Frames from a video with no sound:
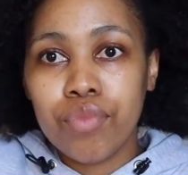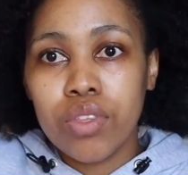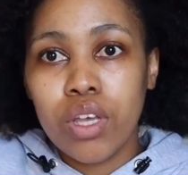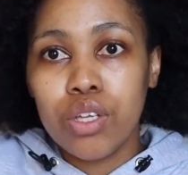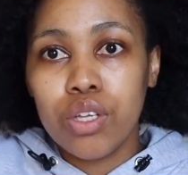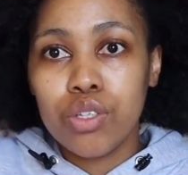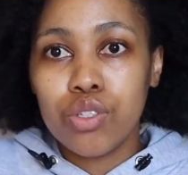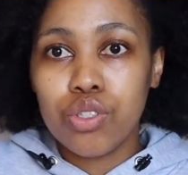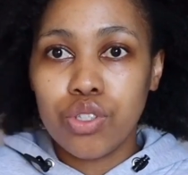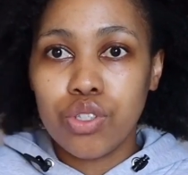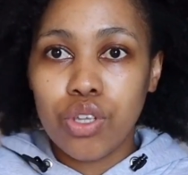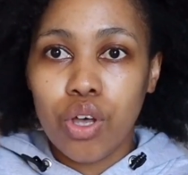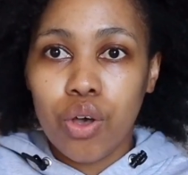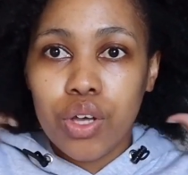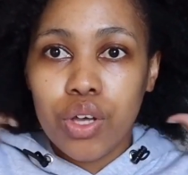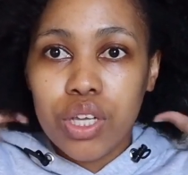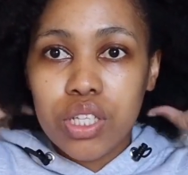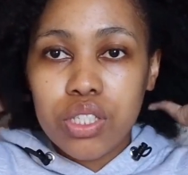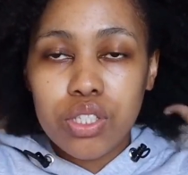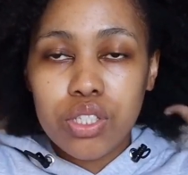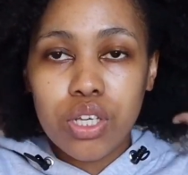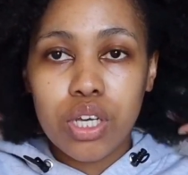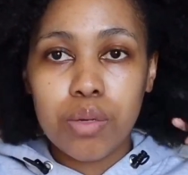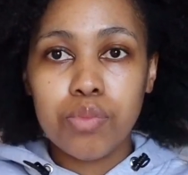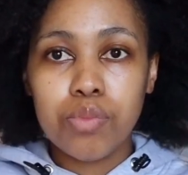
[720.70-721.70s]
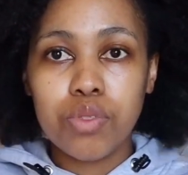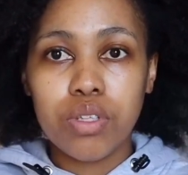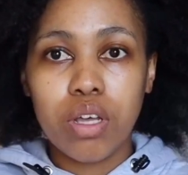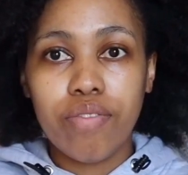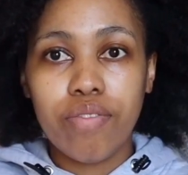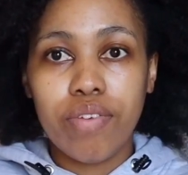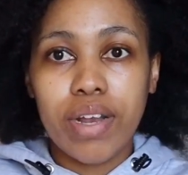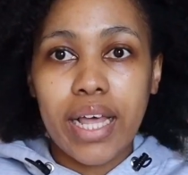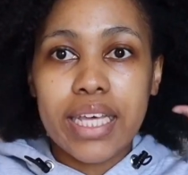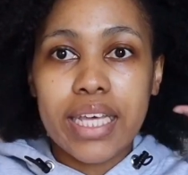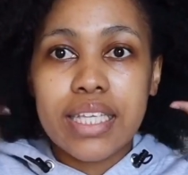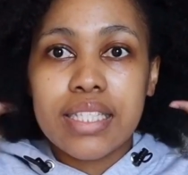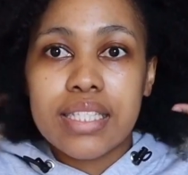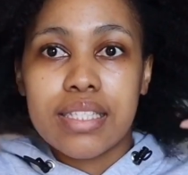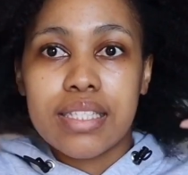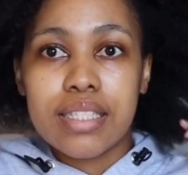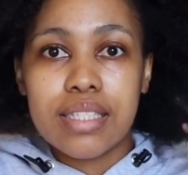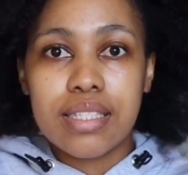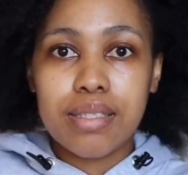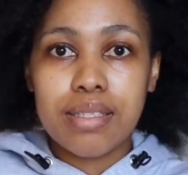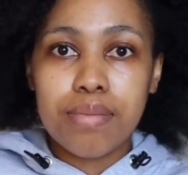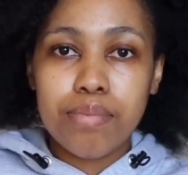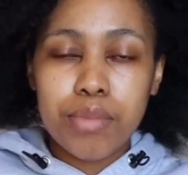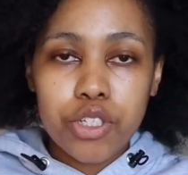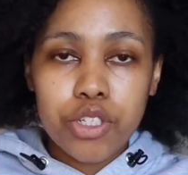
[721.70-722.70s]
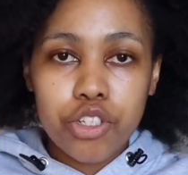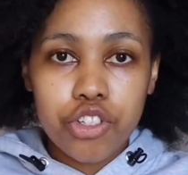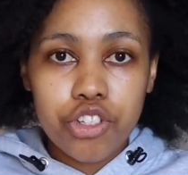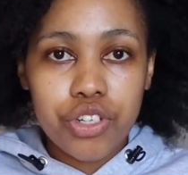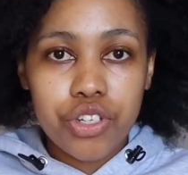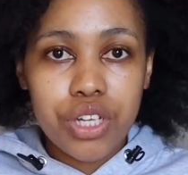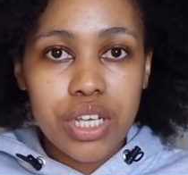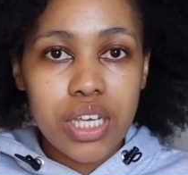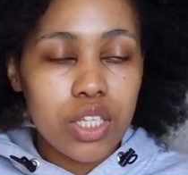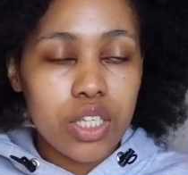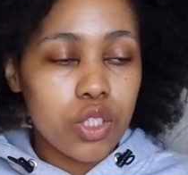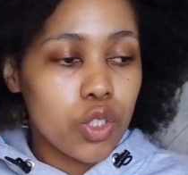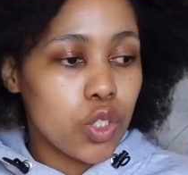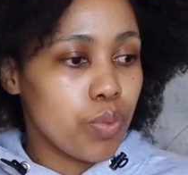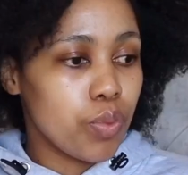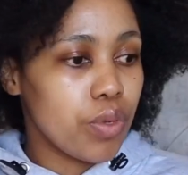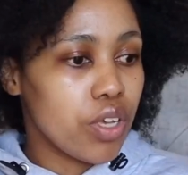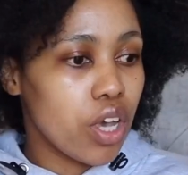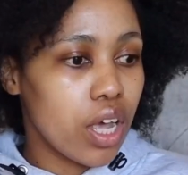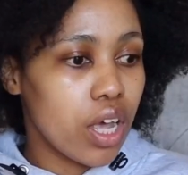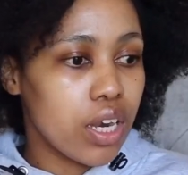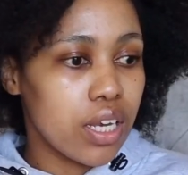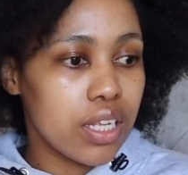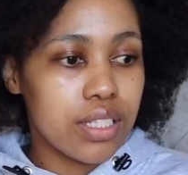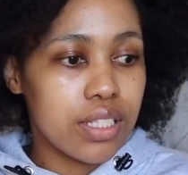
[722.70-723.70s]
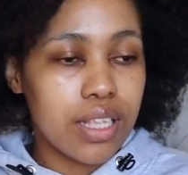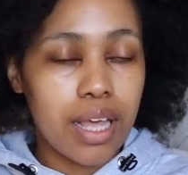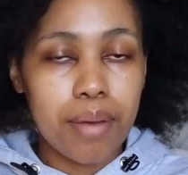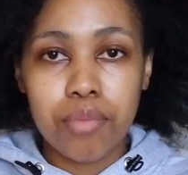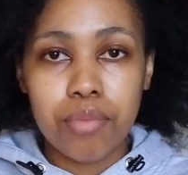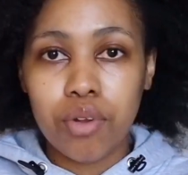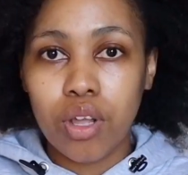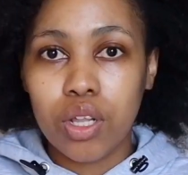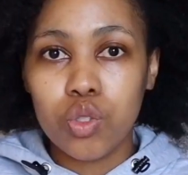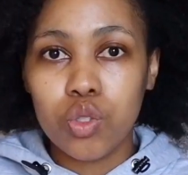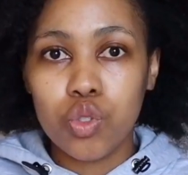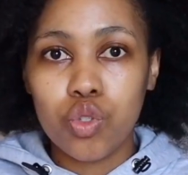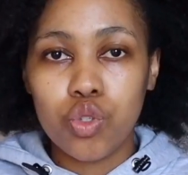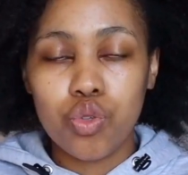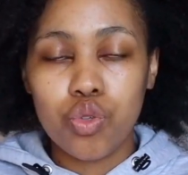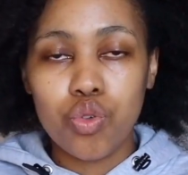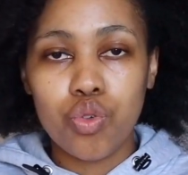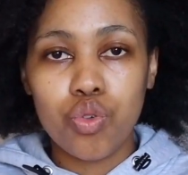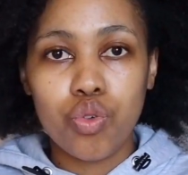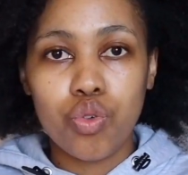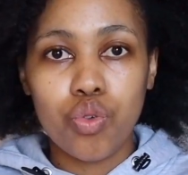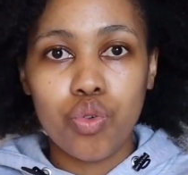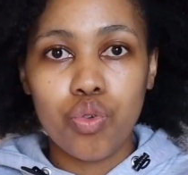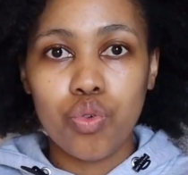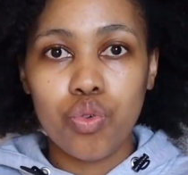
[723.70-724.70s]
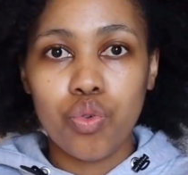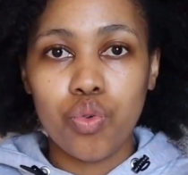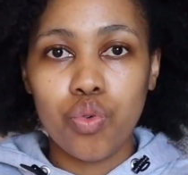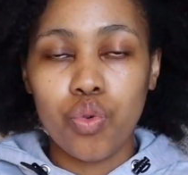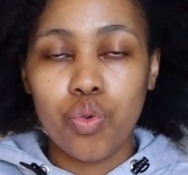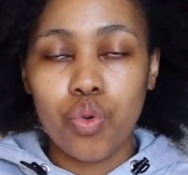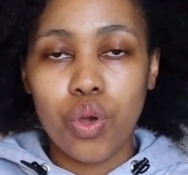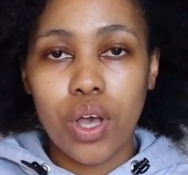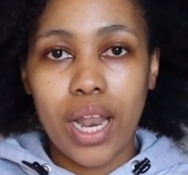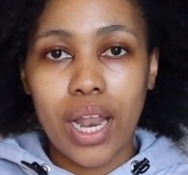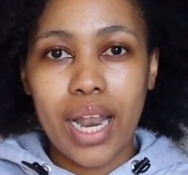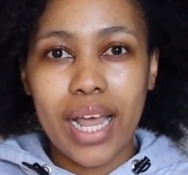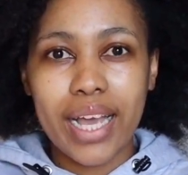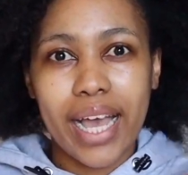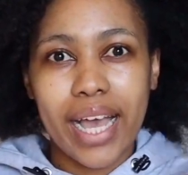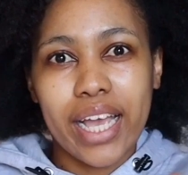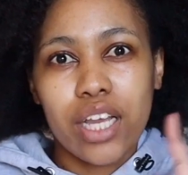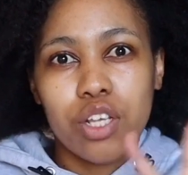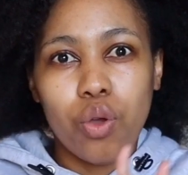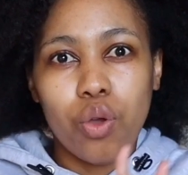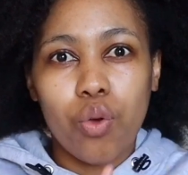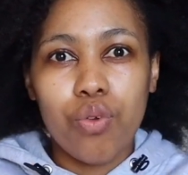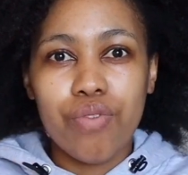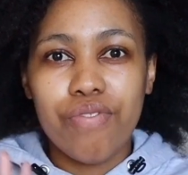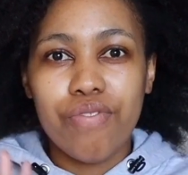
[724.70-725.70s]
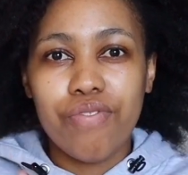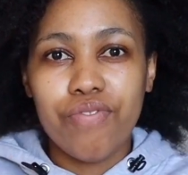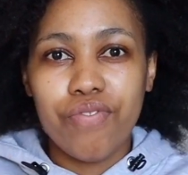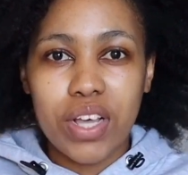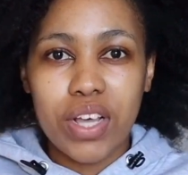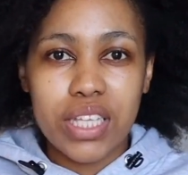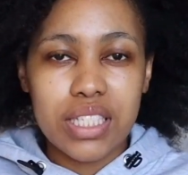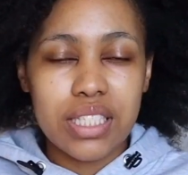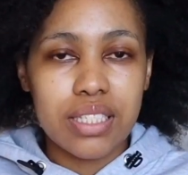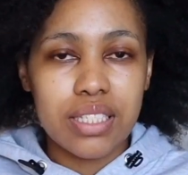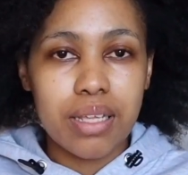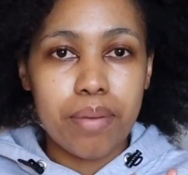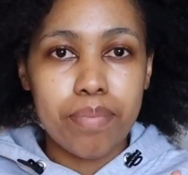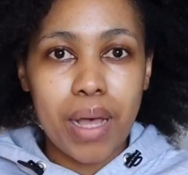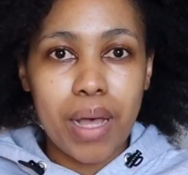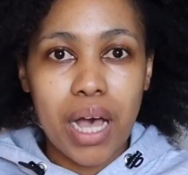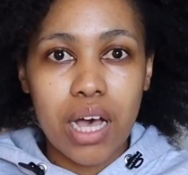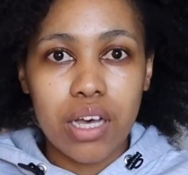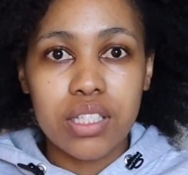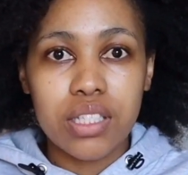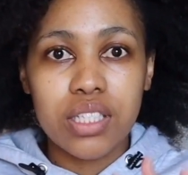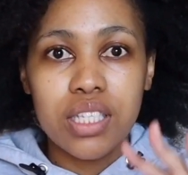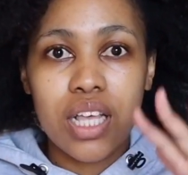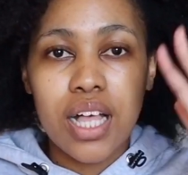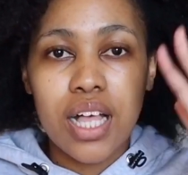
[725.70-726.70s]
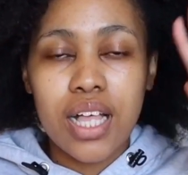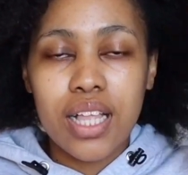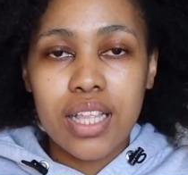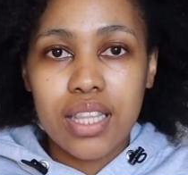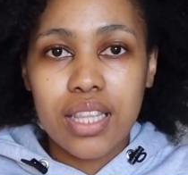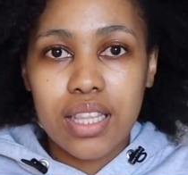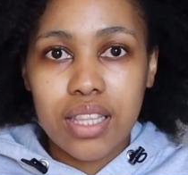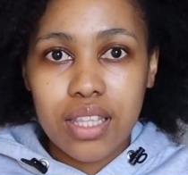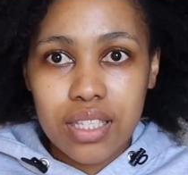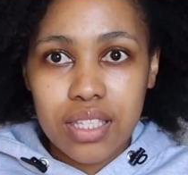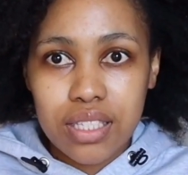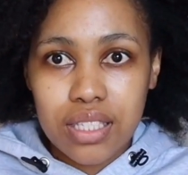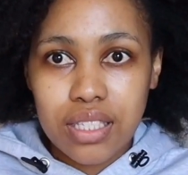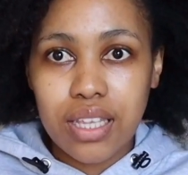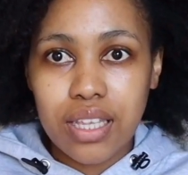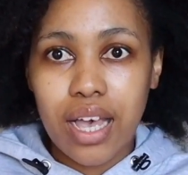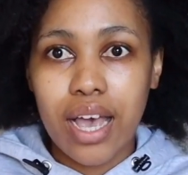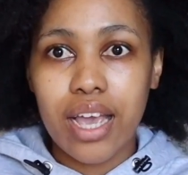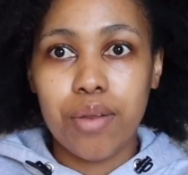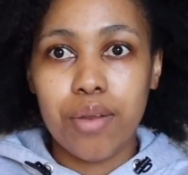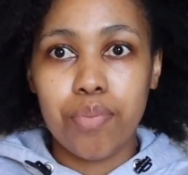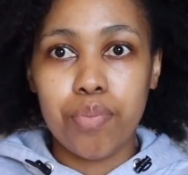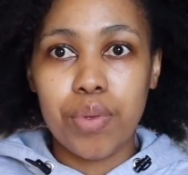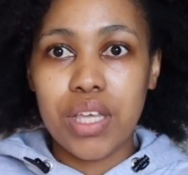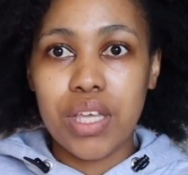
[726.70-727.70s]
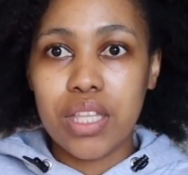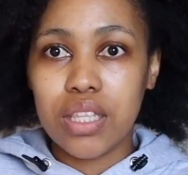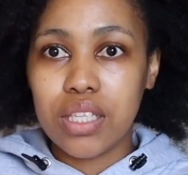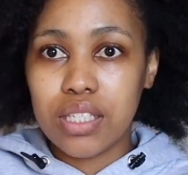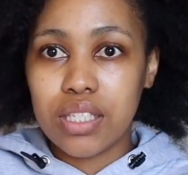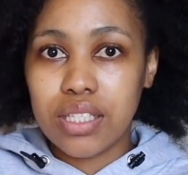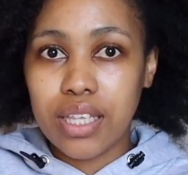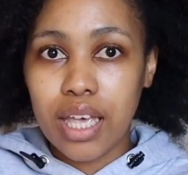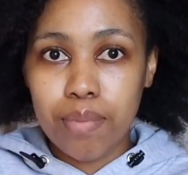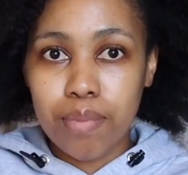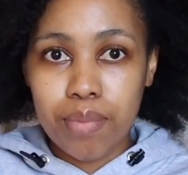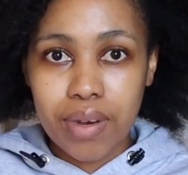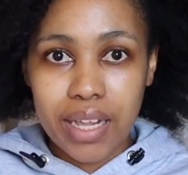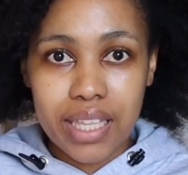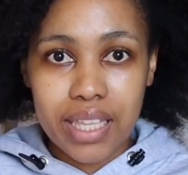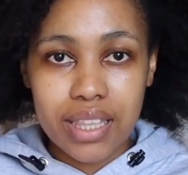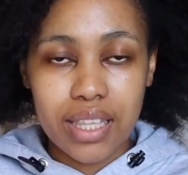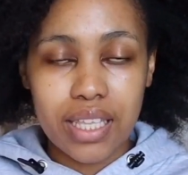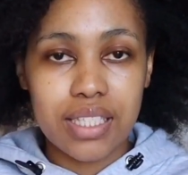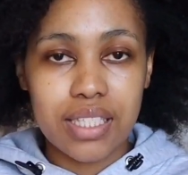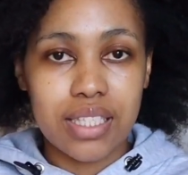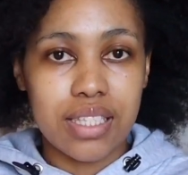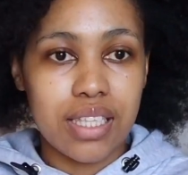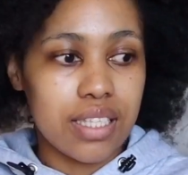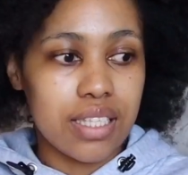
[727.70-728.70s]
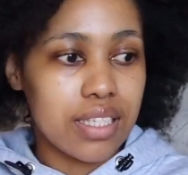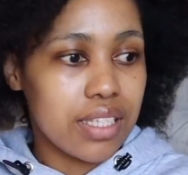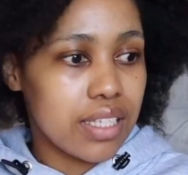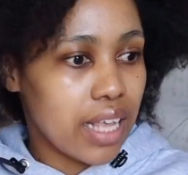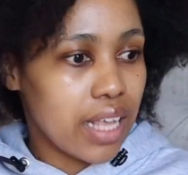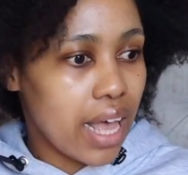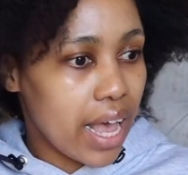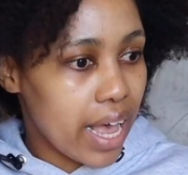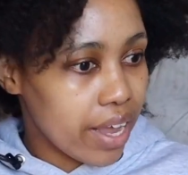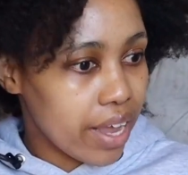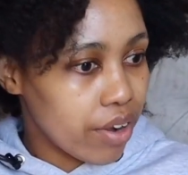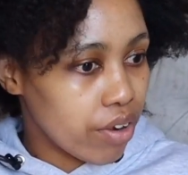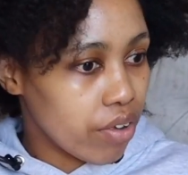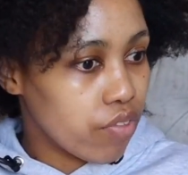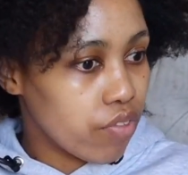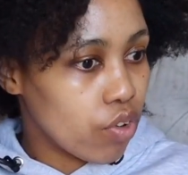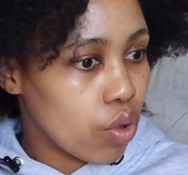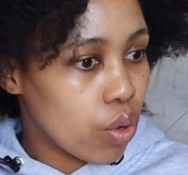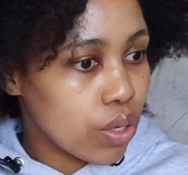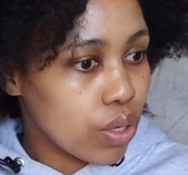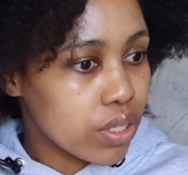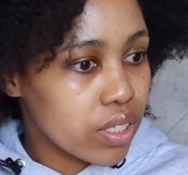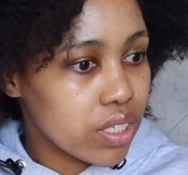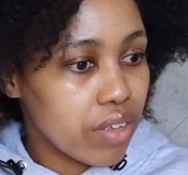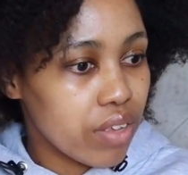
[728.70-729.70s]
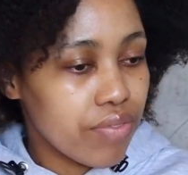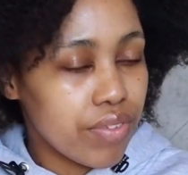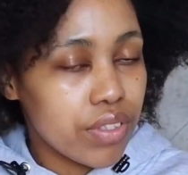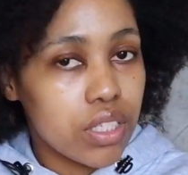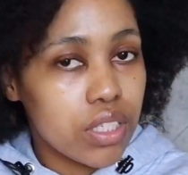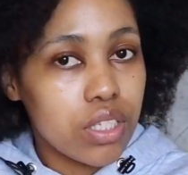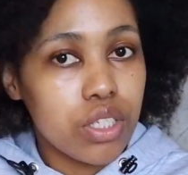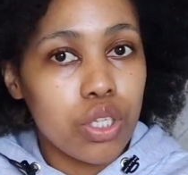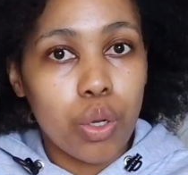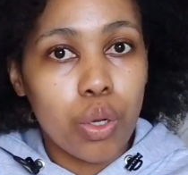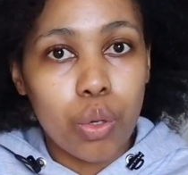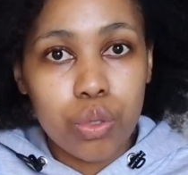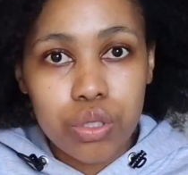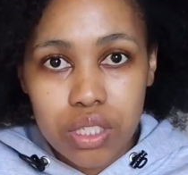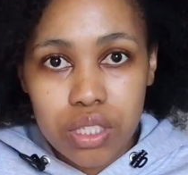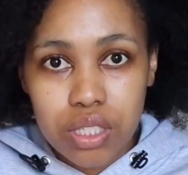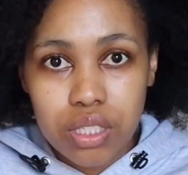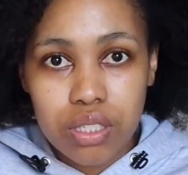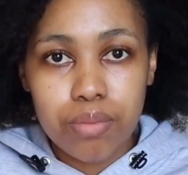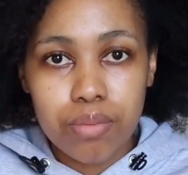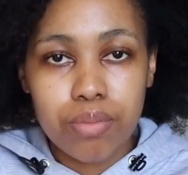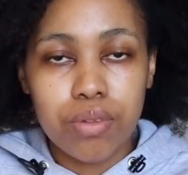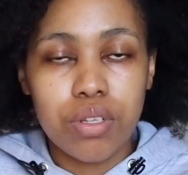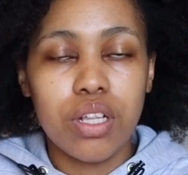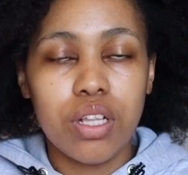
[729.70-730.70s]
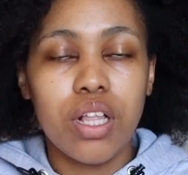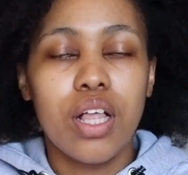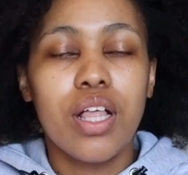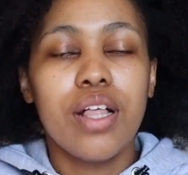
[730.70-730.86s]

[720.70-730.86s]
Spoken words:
So in terms of like symmetry, to be honest, I'm not too, like, I don't fuss about this side being the same length as this side. Of course, if it's noticeable,